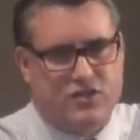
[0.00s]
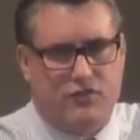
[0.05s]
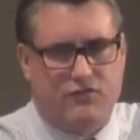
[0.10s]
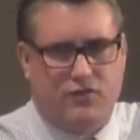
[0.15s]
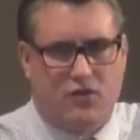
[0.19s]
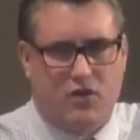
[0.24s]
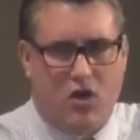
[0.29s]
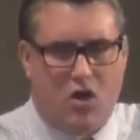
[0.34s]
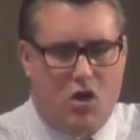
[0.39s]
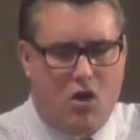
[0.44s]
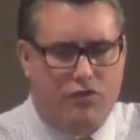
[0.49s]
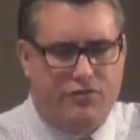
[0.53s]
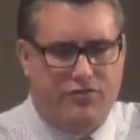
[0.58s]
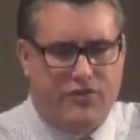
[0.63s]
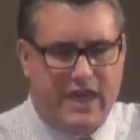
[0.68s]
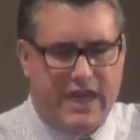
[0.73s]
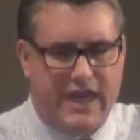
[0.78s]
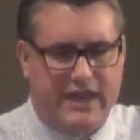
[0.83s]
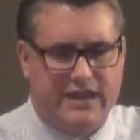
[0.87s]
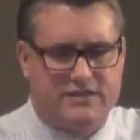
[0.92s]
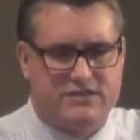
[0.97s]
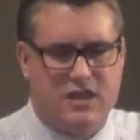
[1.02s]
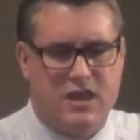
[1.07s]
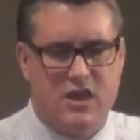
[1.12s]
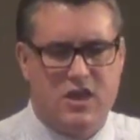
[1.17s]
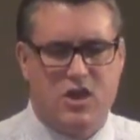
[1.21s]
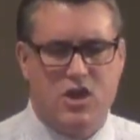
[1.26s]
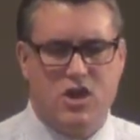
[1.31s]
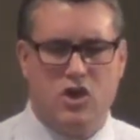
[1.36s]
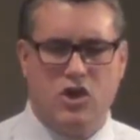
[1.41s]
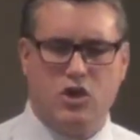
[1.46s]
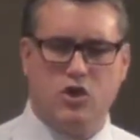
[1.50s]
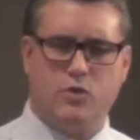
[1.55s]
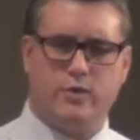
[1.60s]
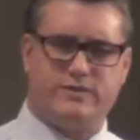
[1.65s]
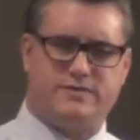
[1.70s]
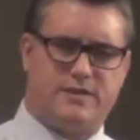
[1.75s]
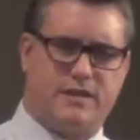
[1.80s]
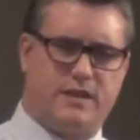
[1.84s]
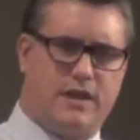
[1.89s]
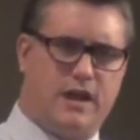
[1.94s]
over all things, who
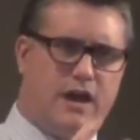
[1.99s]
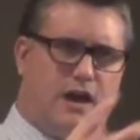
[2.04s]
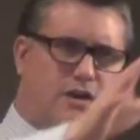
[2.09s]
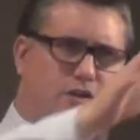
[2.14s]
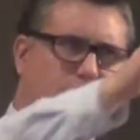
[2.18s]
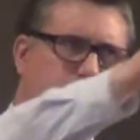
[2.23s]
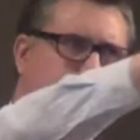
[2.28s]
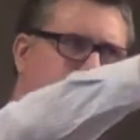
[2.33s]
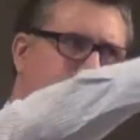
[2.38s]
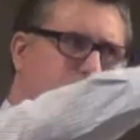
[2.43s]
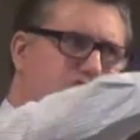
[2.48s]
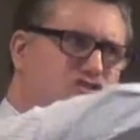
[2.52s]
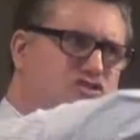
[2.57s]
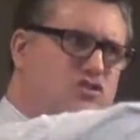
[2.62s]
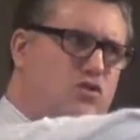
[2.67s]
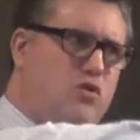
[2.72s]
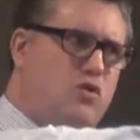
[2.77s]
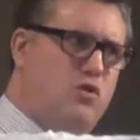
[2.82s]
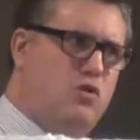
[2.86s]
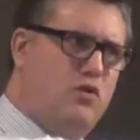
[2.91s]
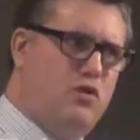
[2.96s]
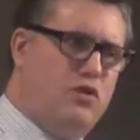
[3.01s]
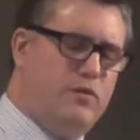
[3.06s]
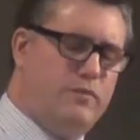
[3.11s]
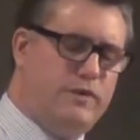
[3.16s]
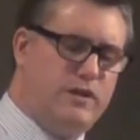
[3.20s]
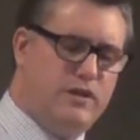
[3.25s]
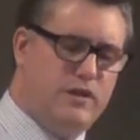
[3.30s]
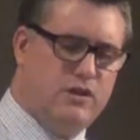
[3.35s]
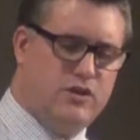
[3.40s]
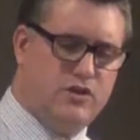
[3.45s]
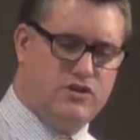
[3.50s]
is the God over the storm,